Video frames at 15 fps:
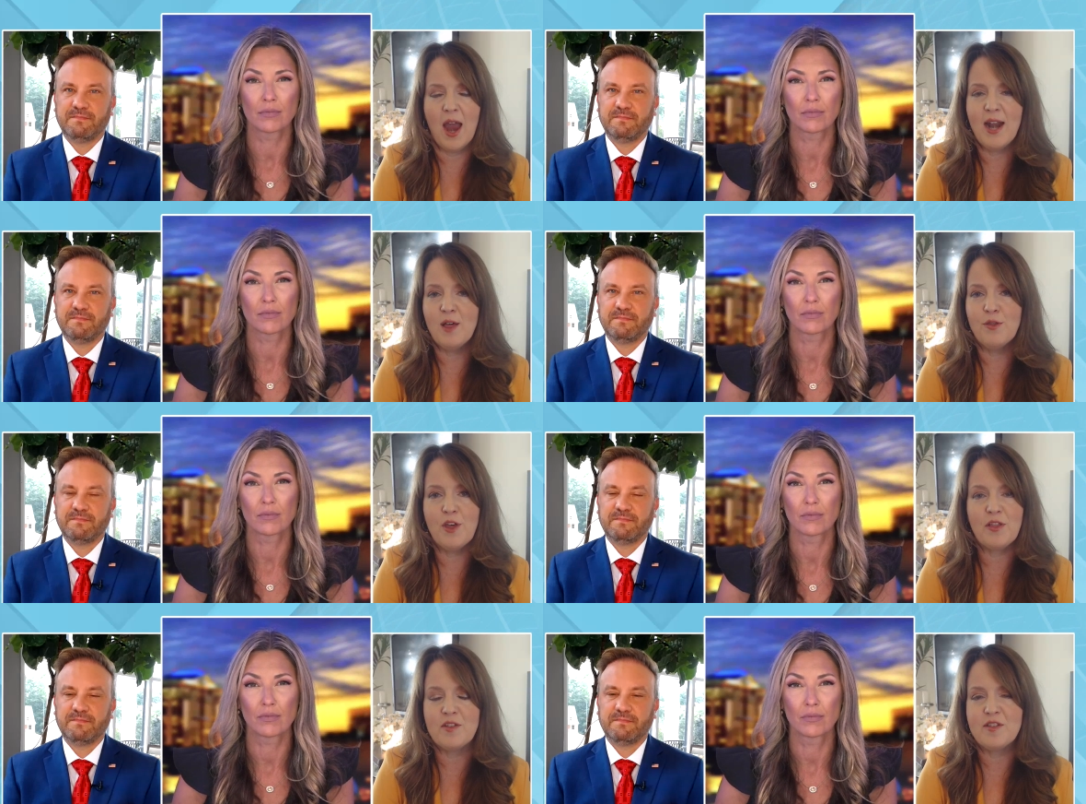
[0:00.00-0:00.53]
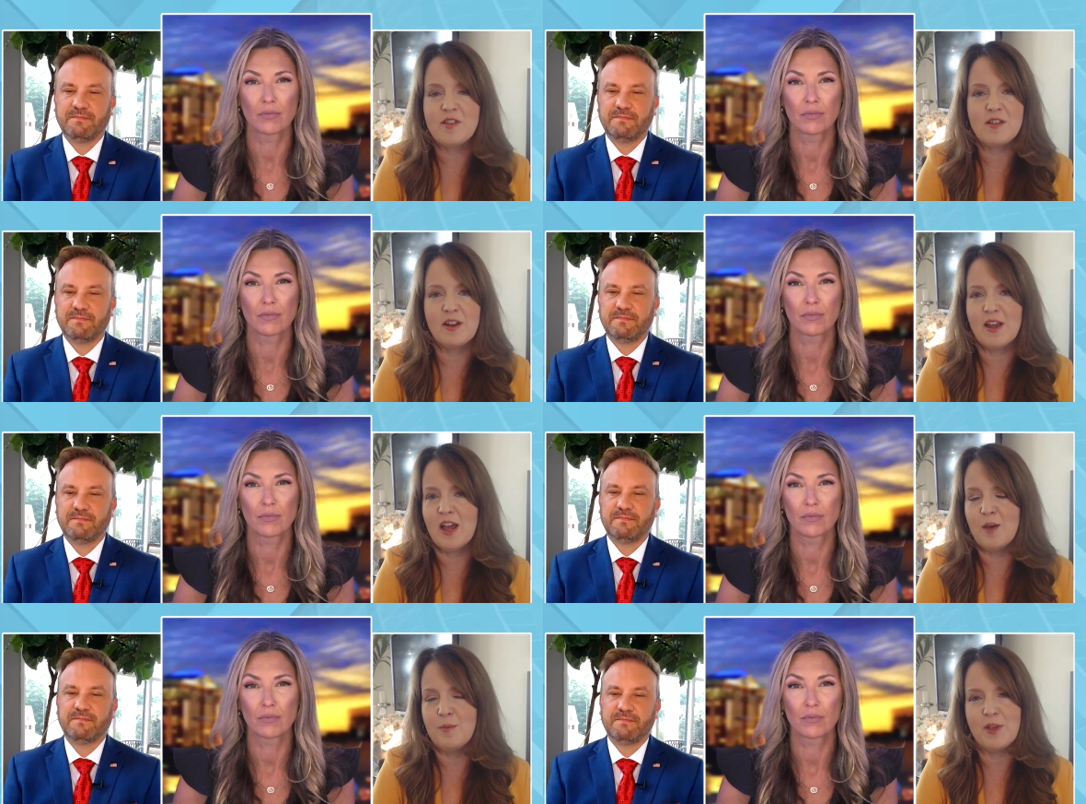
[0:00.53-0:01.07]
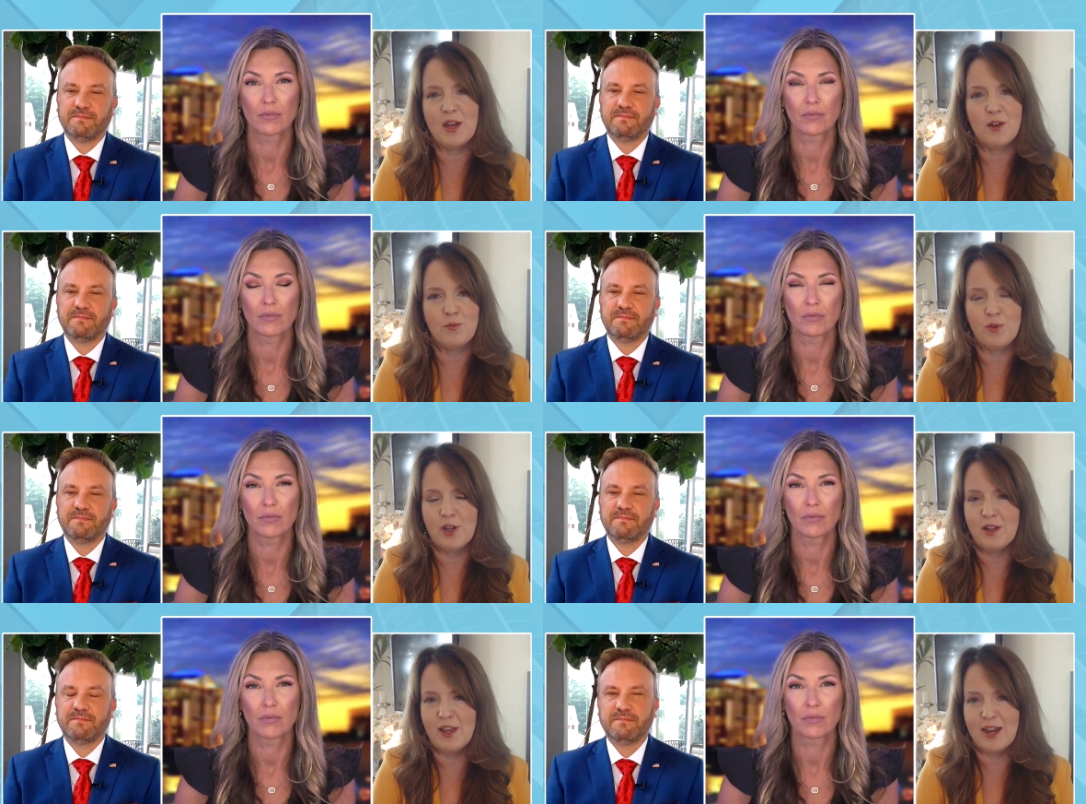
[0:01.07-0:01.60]
Speaker 1: I don't think this is going to help
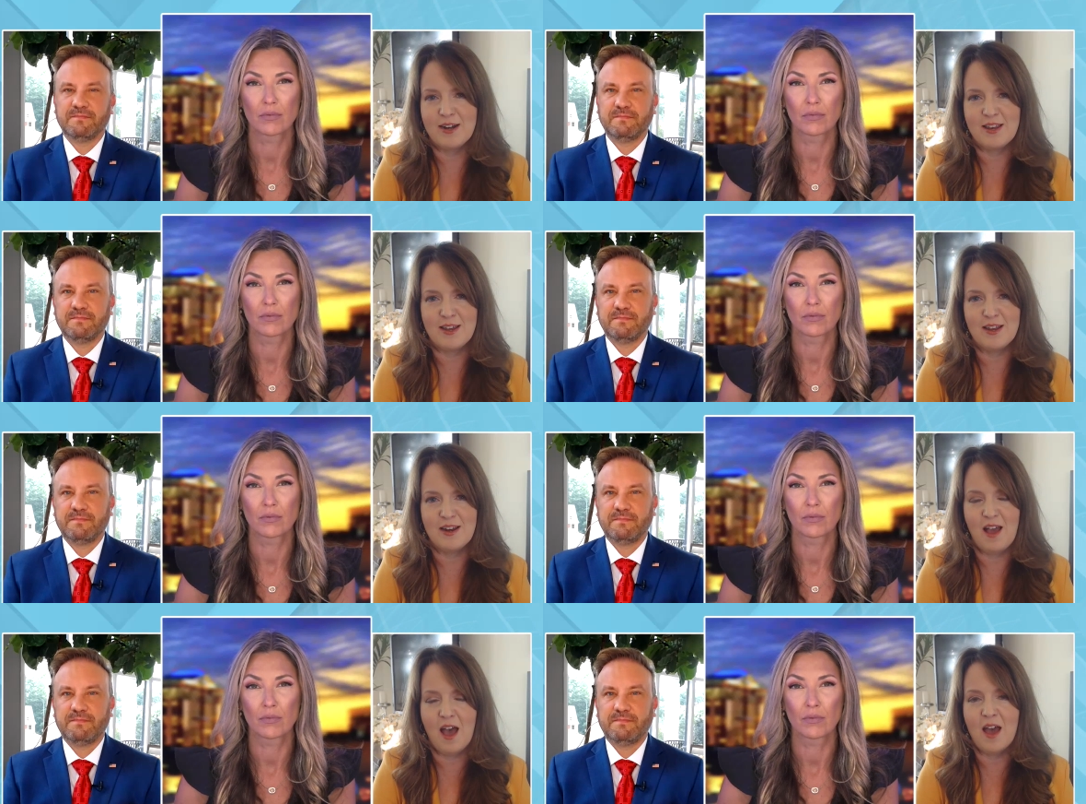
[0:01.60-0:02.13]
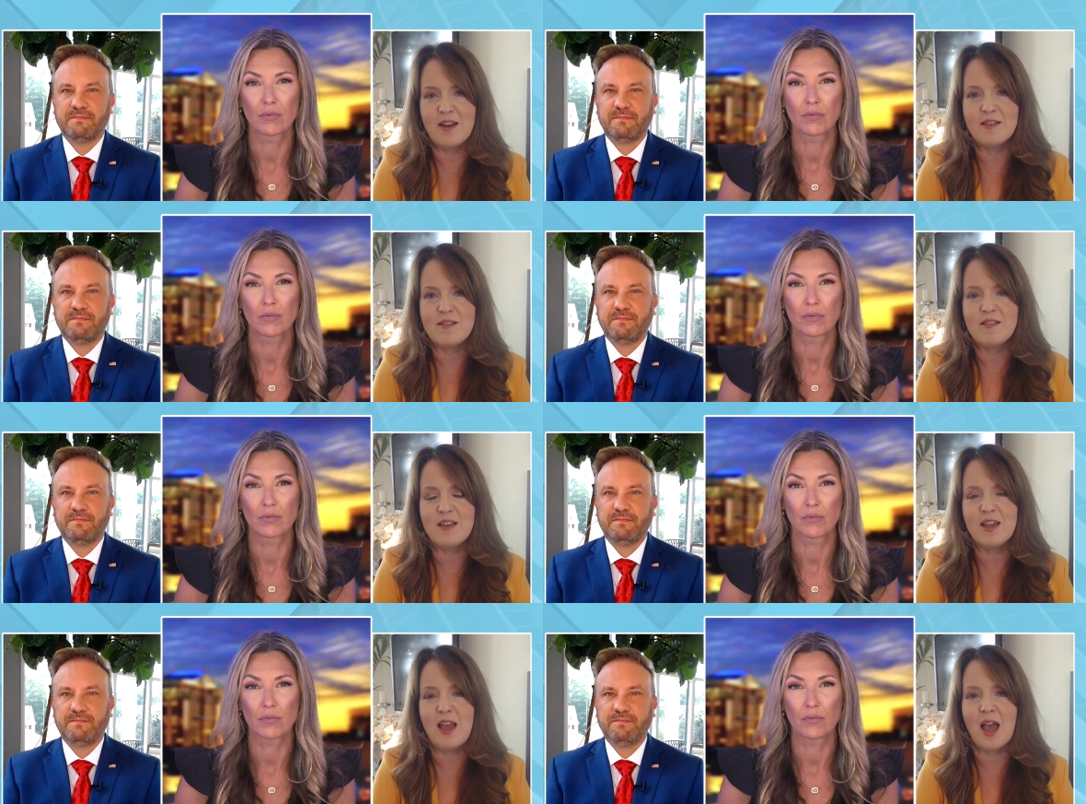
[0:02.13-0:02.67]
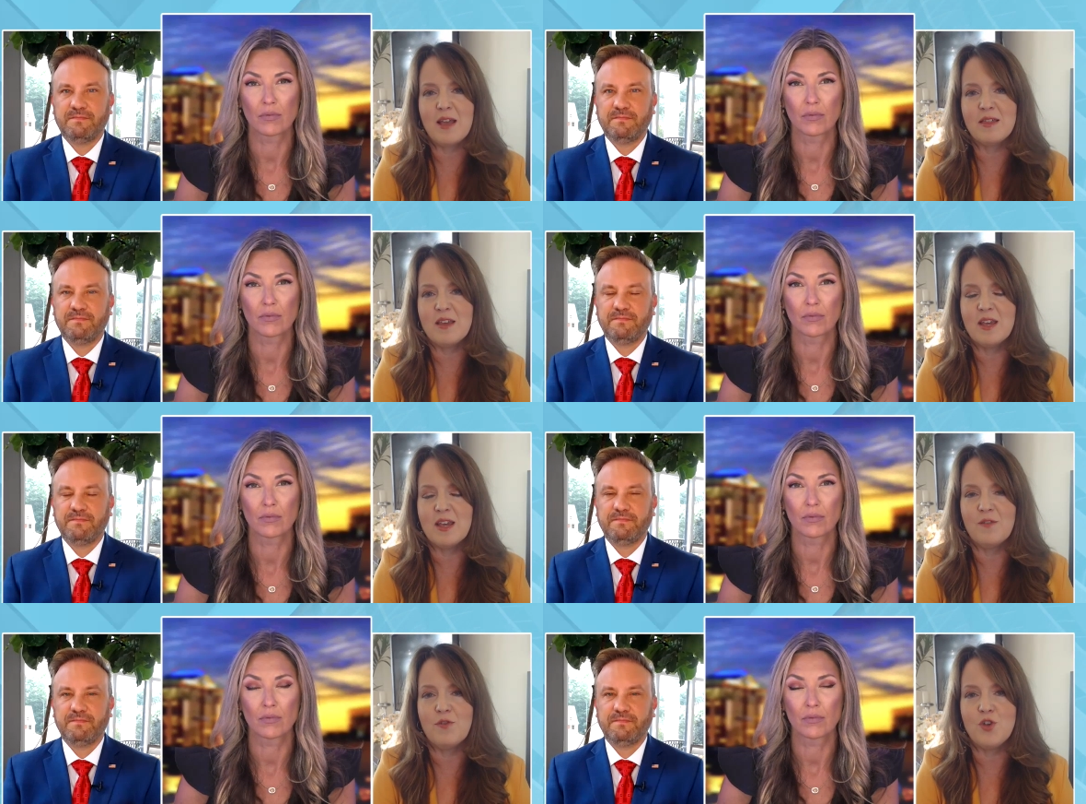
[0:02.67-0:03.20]
get him reelected. Honestly,
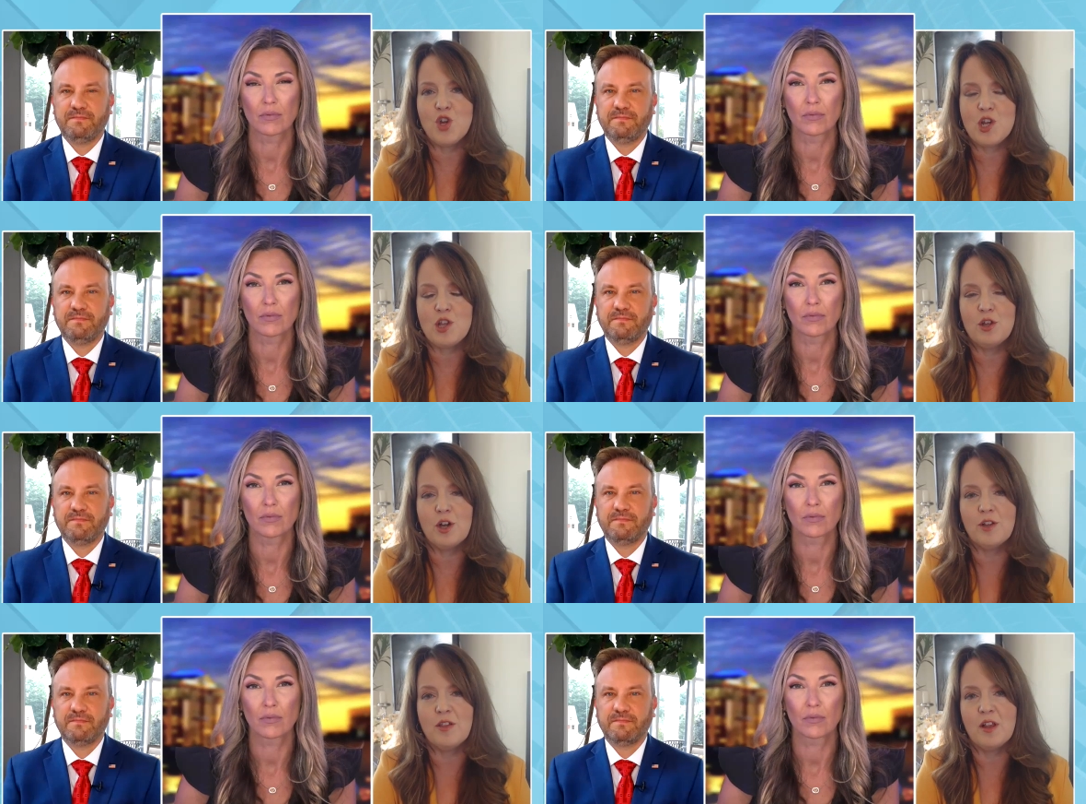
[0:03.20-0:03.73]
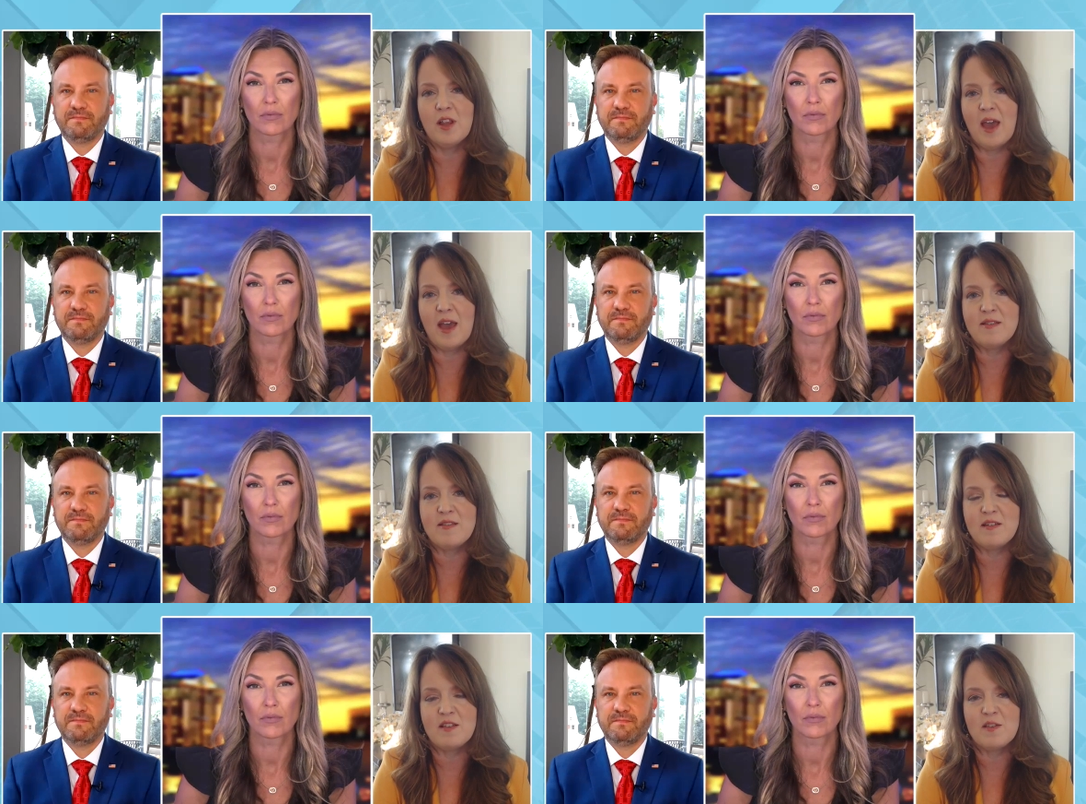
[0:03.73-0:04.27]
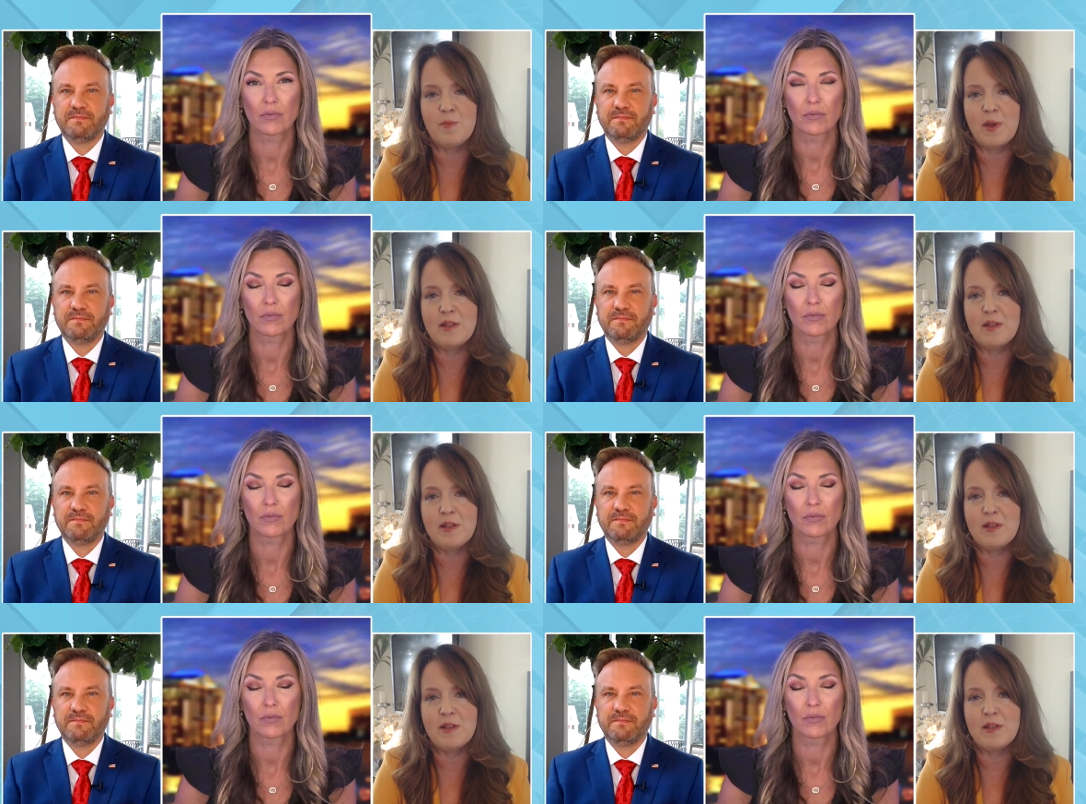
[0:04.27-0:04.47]
I think if you just look at the last six